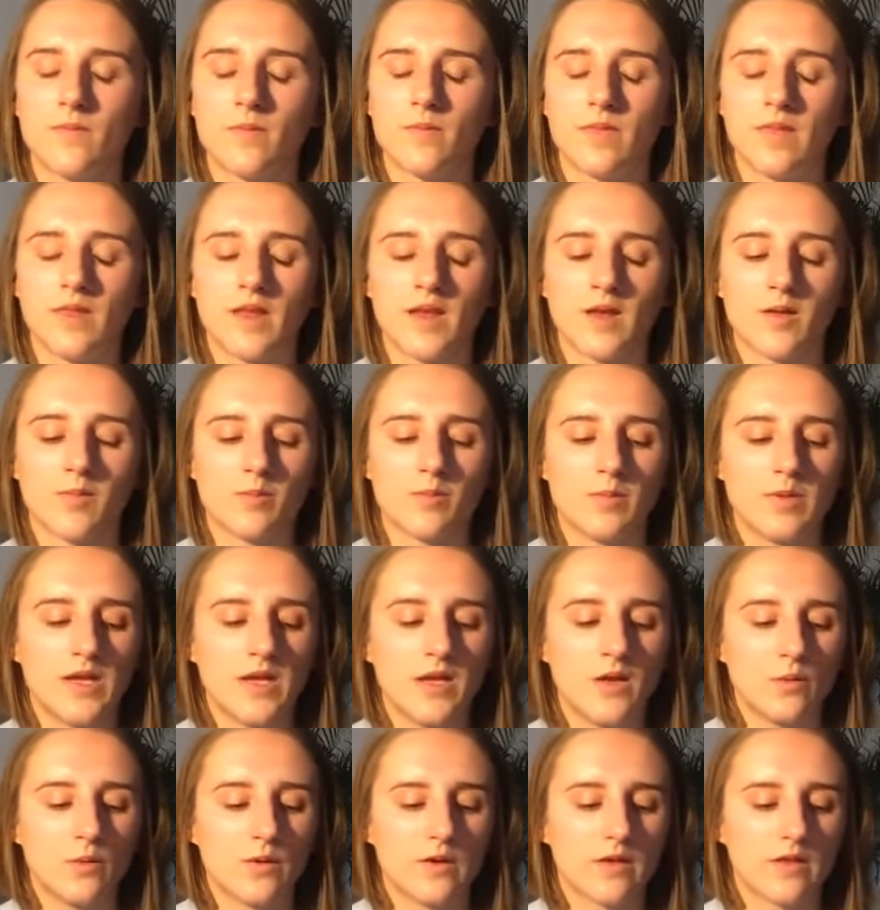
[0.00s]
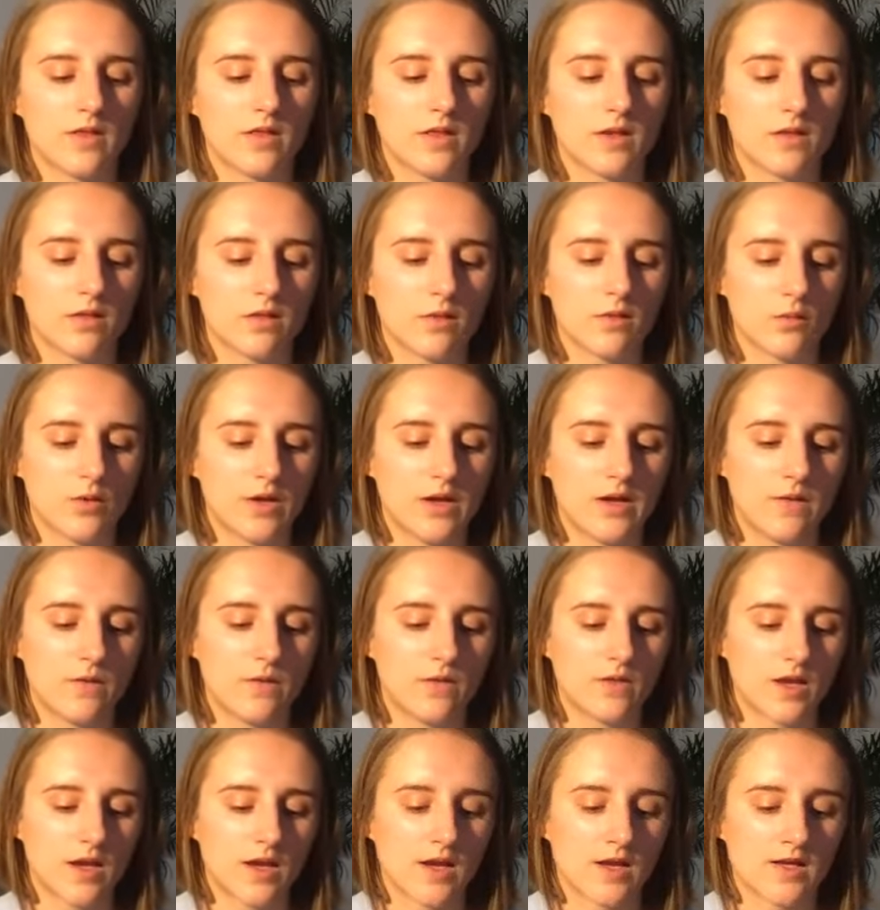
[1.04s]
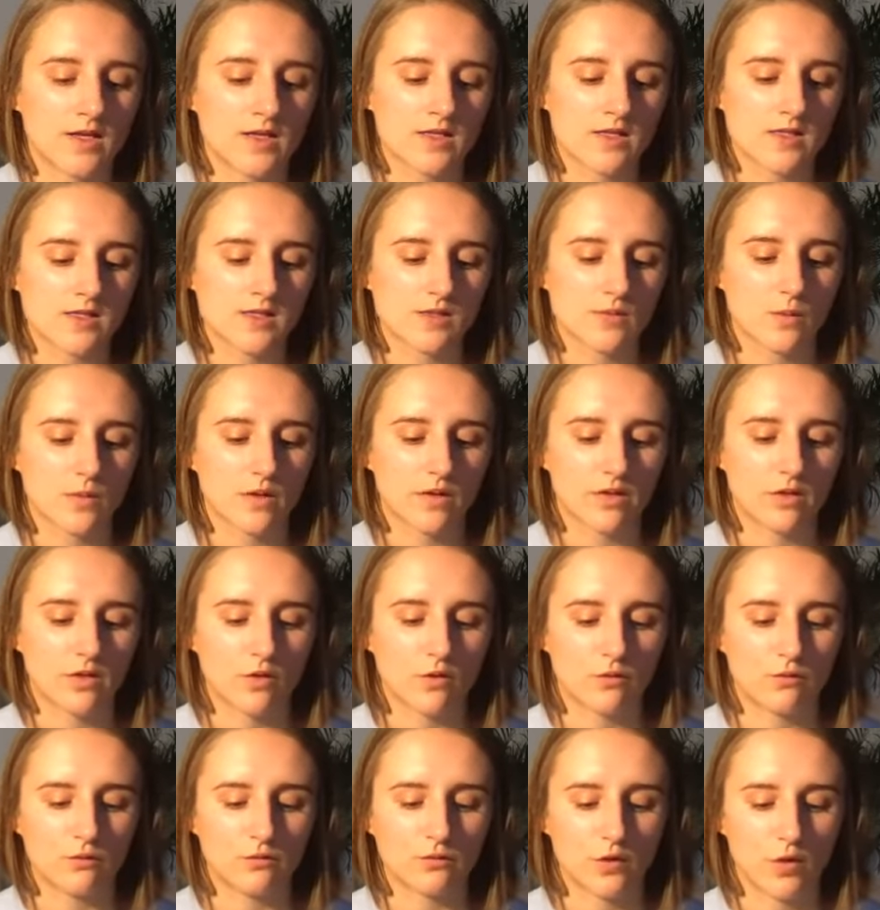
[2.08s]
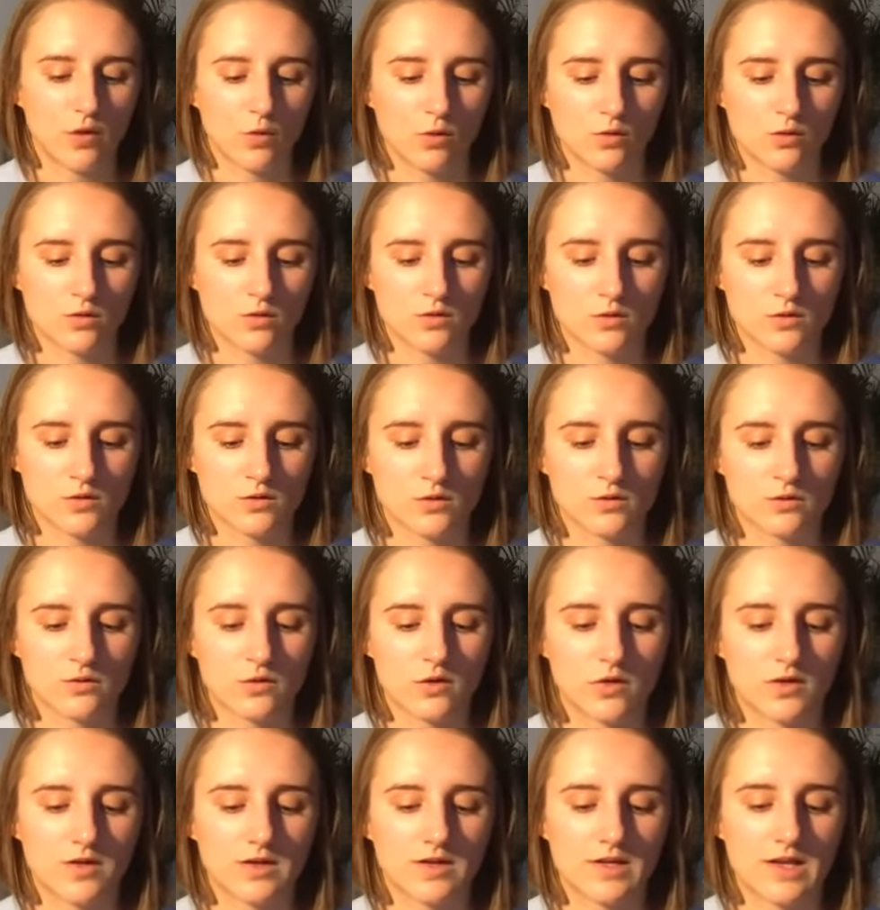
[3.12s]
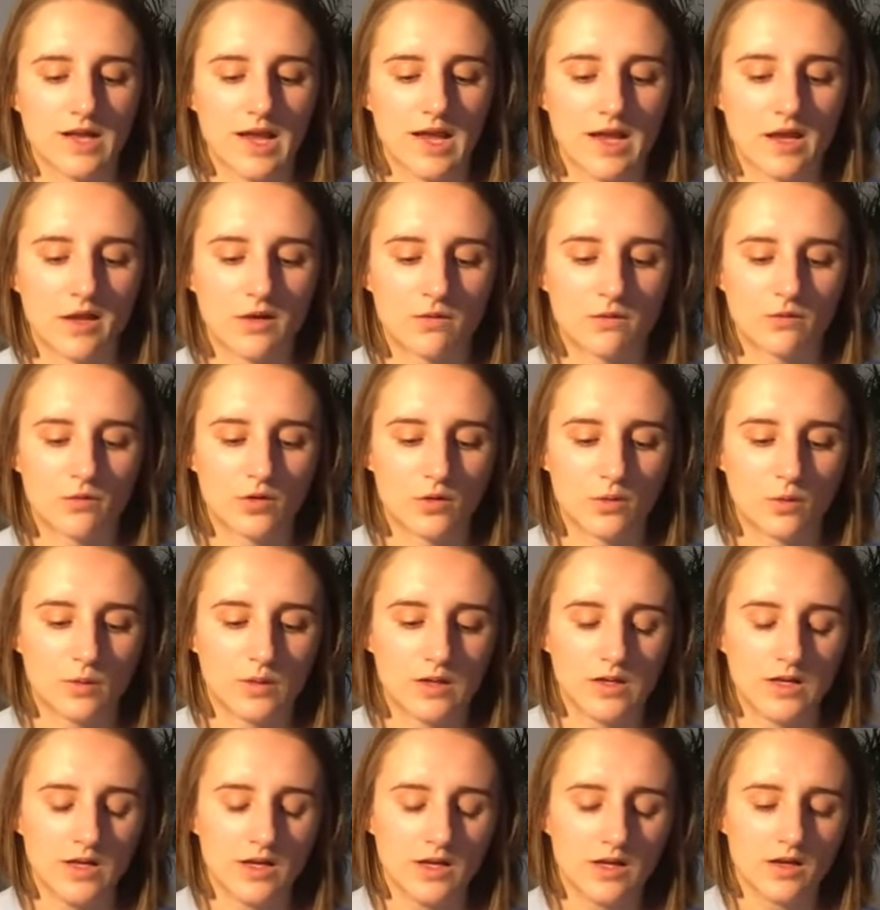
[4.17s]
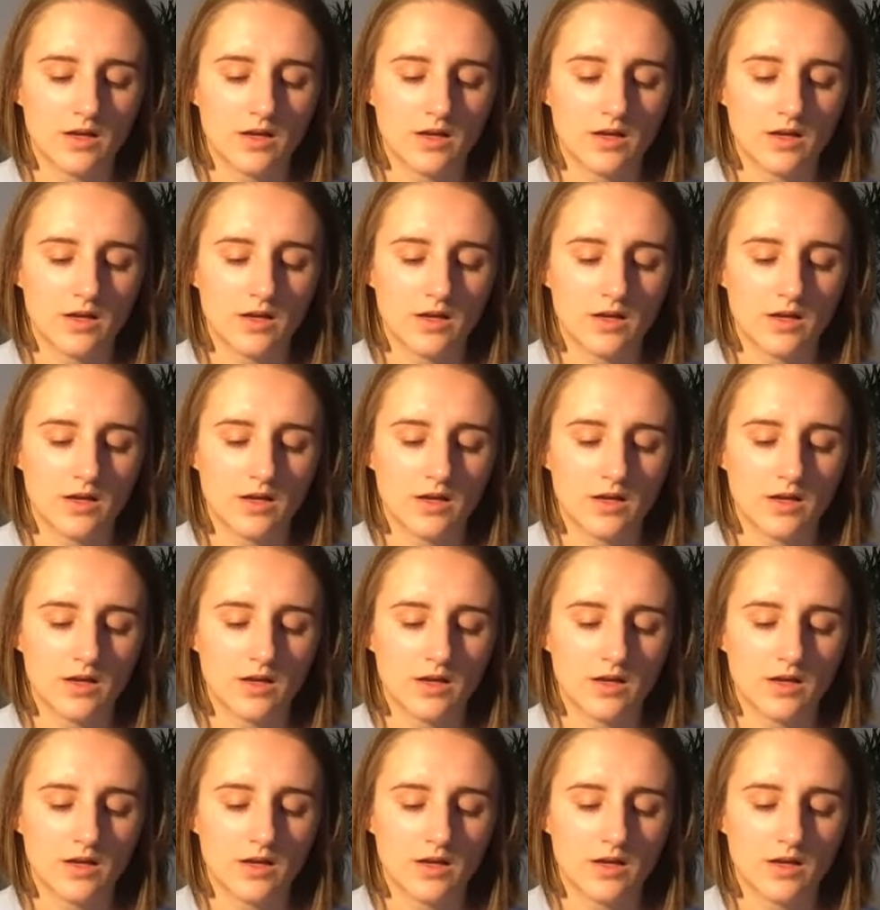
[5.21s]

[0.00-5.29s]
And then be with the three things with your focus for the day, for the week.